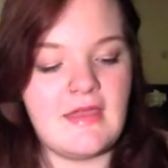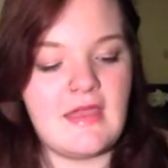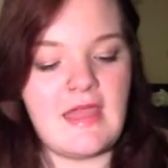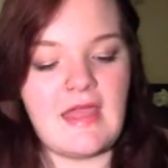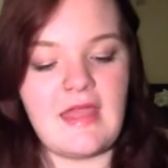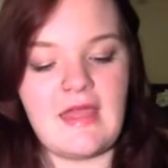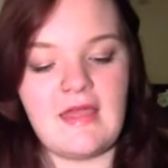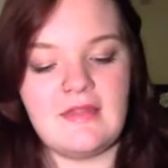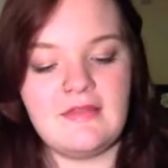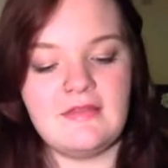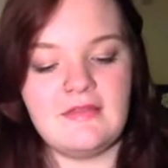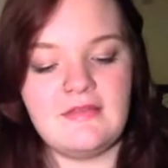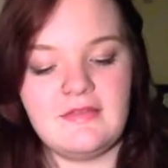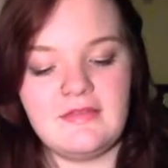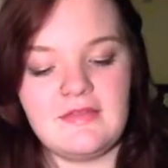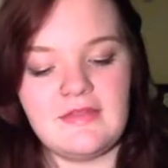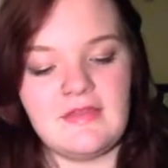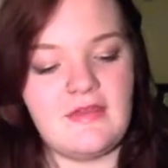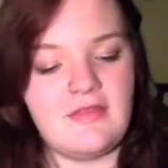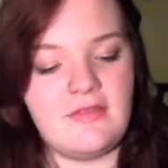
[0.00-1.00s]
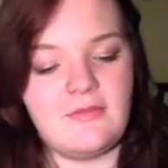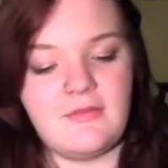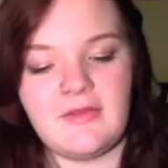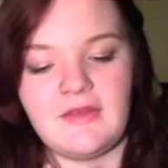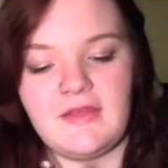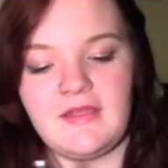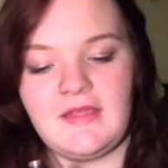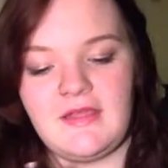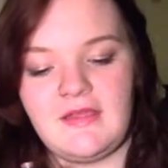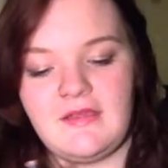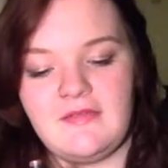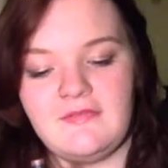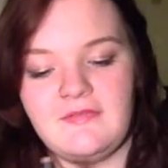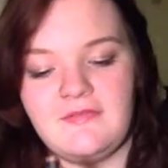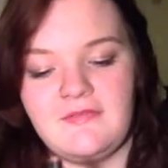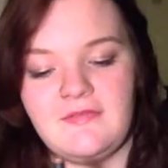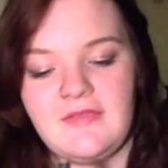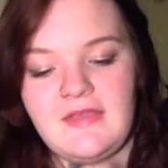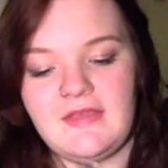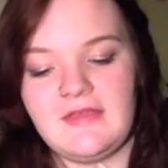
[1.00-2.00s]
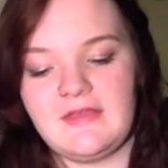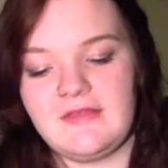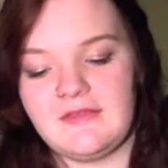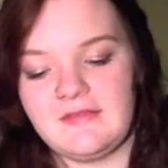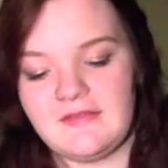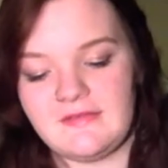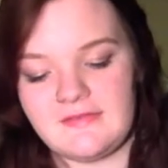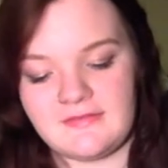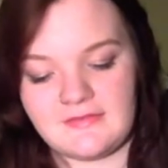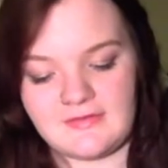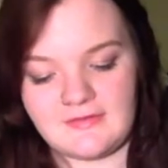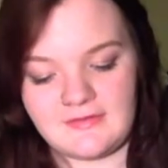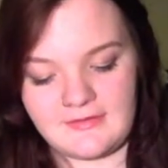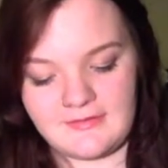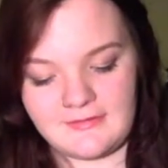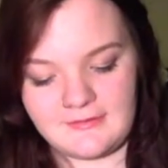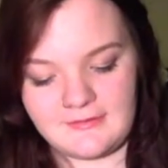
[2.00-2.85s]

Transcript: And the other one I have is